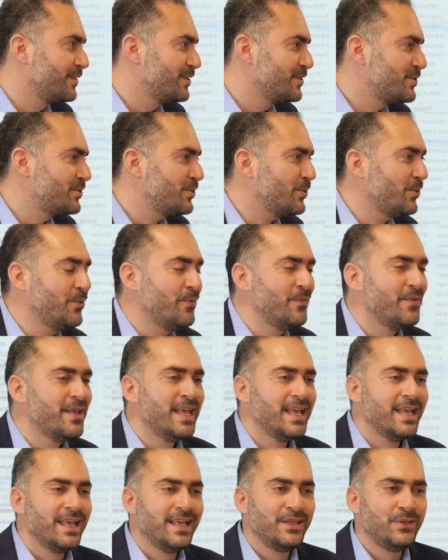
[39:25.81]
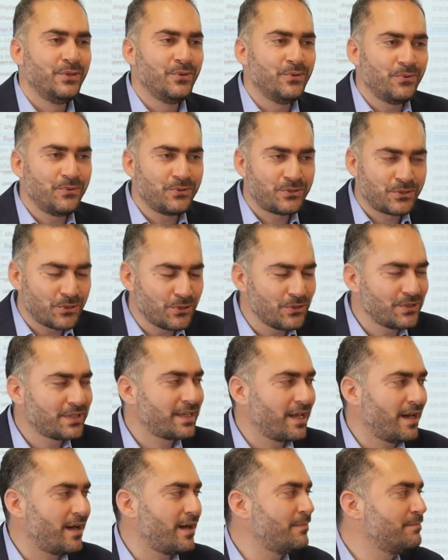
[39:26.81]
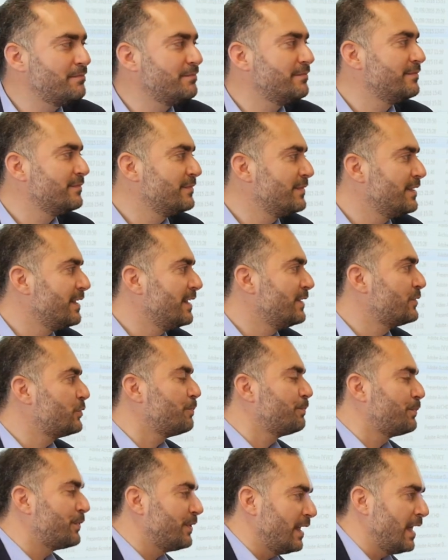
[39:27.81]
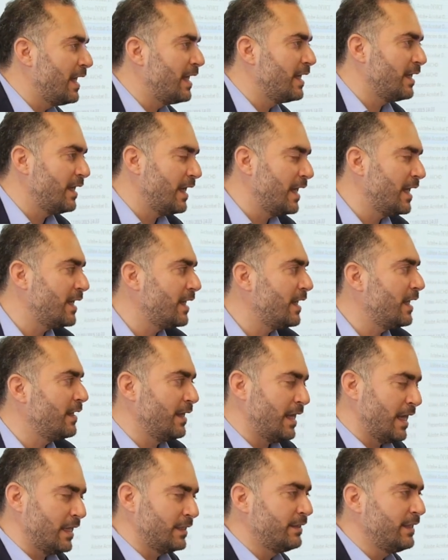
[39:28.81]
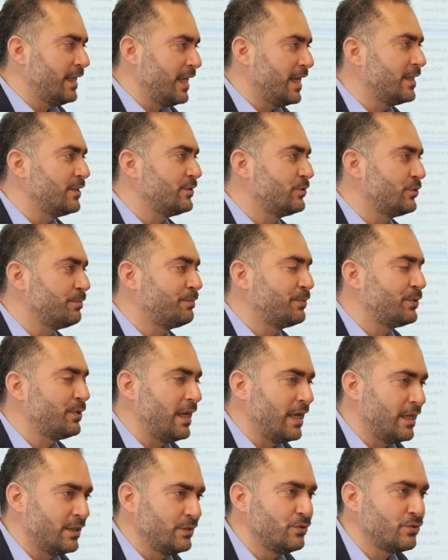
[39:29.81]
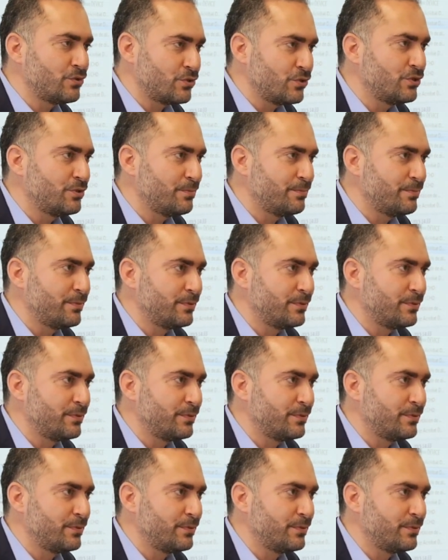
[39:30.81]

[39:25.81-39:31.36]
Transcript: So you should come to at the end and you should